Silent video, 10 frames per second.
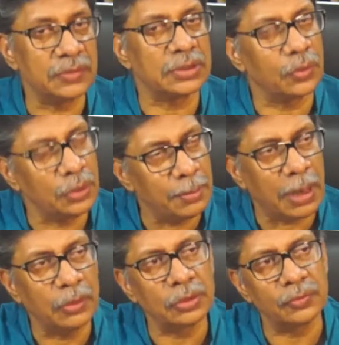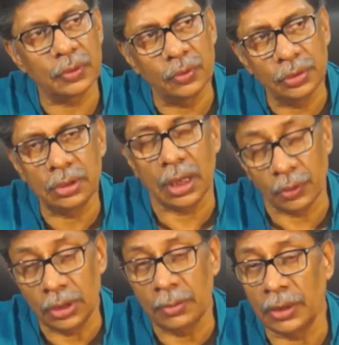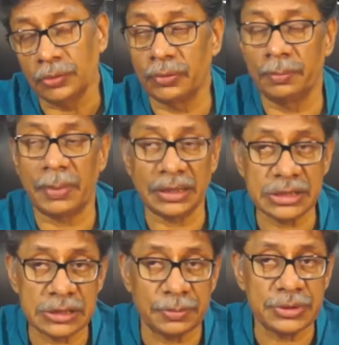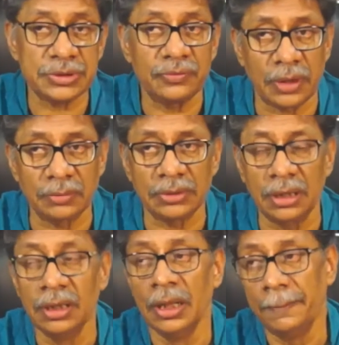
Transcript: with a good amount of a participation from the